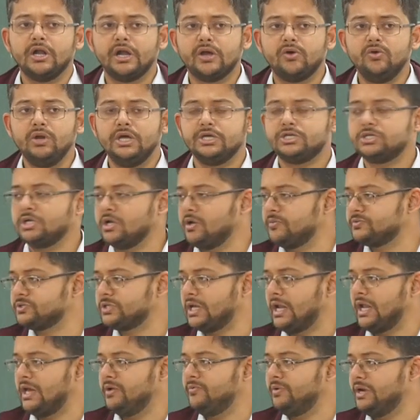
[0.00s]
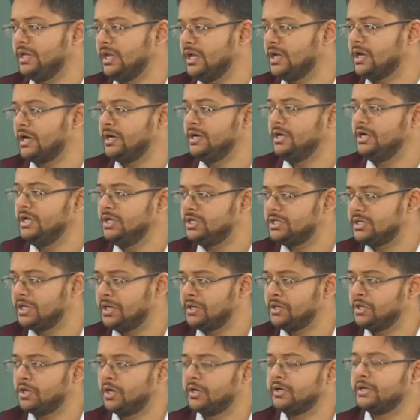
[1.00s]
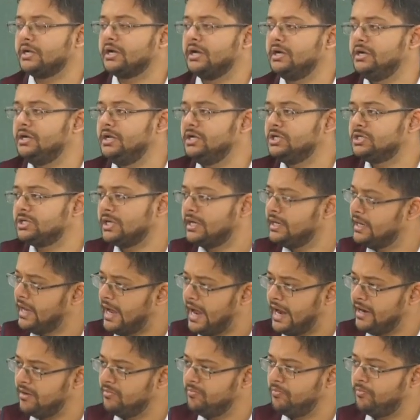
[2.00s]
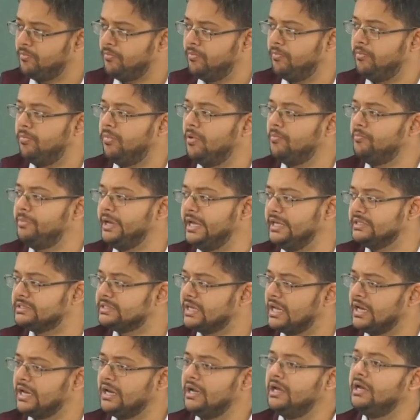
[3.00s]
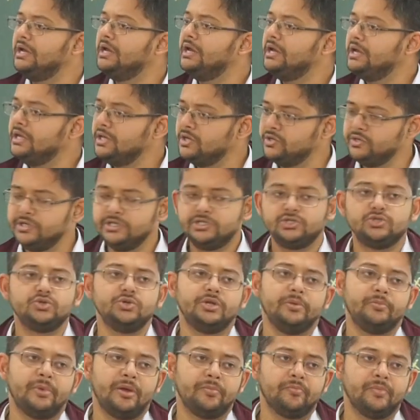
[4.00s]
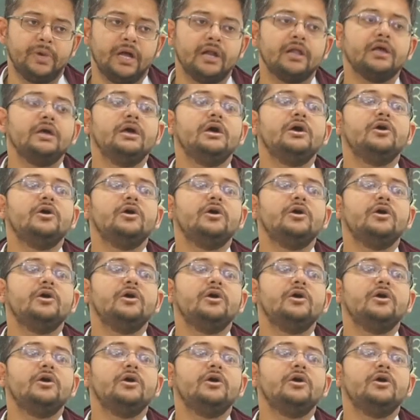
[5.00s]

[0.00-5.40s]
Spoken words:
regulation of salivary, condition, non-condition, and basal, you need to remember.